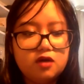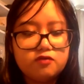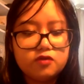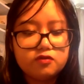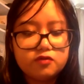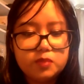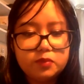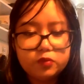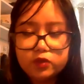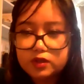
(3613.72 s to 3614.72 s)
for for
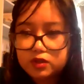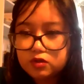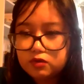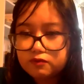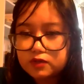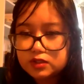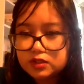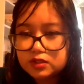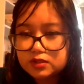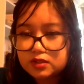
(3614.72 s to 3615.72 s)
people within
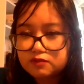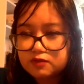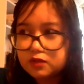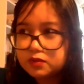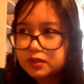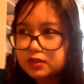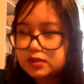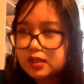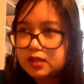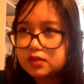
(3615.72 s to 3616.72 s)
universities that develop these
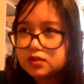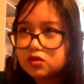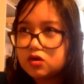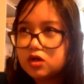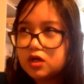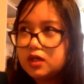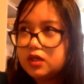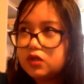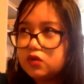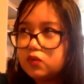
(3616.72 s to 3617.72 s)
things or
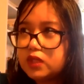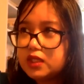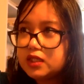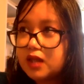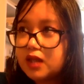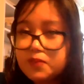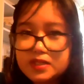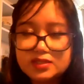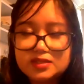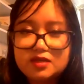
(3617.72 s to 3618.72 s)
you know within
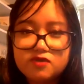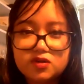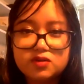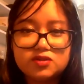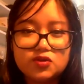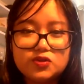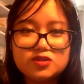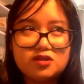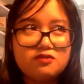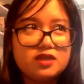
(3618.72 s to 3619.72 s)
companies even so
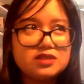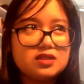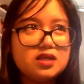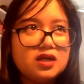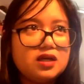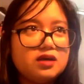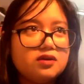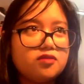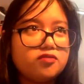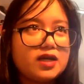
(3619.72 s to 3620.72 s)
so if there's a
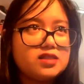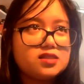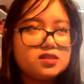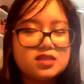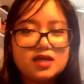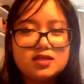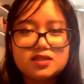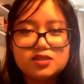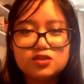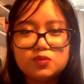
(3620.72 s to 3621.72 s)
a Pfizer
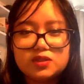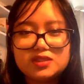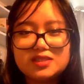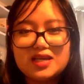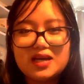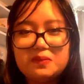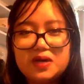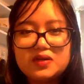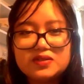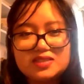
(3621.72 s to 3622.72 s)
scientist who wants to come
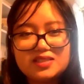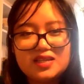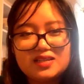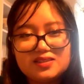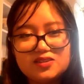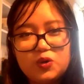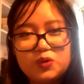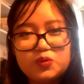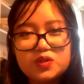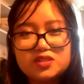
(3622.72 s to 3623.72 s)
out and, and
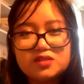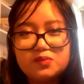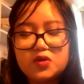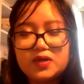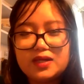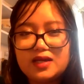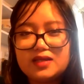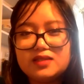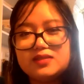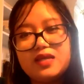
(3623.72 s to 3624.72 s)
call the whistleblowing
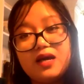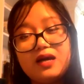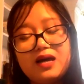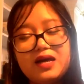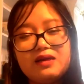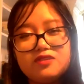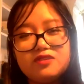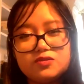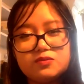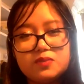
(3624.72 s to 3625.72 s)
line and say, I have
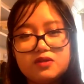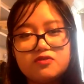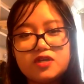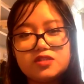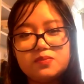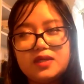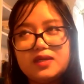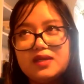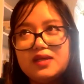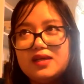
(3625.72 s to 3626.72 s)
this bit of
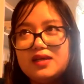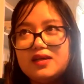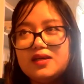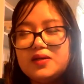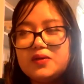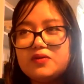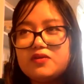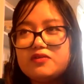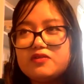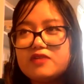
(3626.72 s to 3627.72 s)
recipe uh,
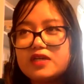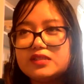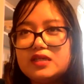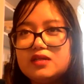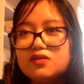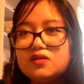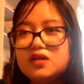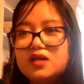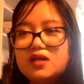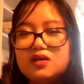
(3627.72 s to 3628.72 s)
of the vaccine or,
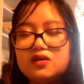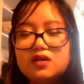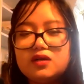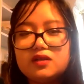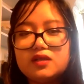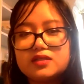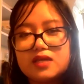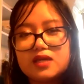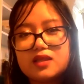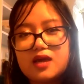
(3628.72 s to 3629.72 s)
or, things
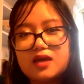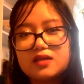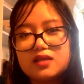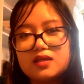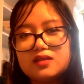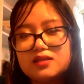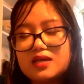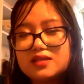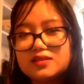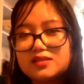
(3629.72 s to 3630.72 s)
like that. That
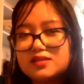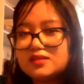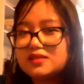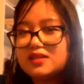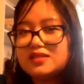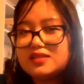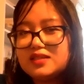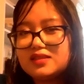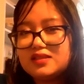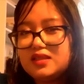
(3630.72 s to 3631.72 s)
that's that's
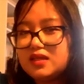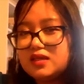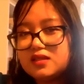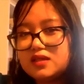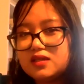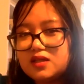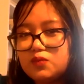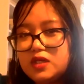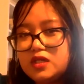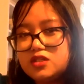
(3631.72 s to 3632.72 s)
another thing that that
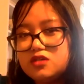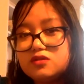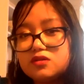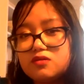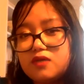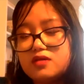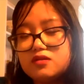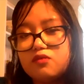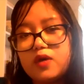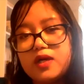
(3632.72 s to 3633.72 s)
we need to use
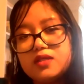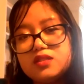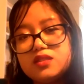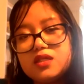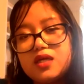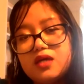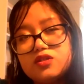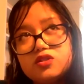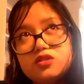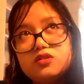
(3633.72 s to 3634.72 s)
creative ways to get
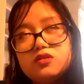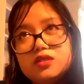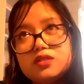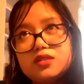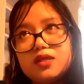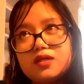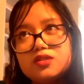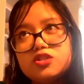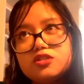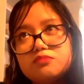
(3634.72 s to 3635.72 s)
to these
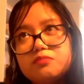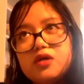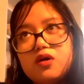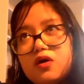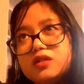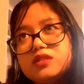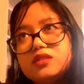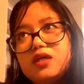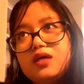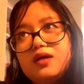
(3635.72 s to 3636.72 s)
things. Just because
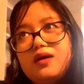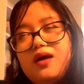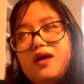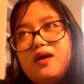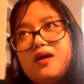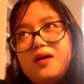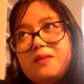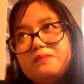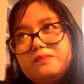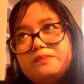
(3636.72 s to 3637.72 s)

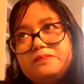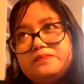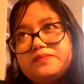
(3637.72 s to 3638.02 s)
um,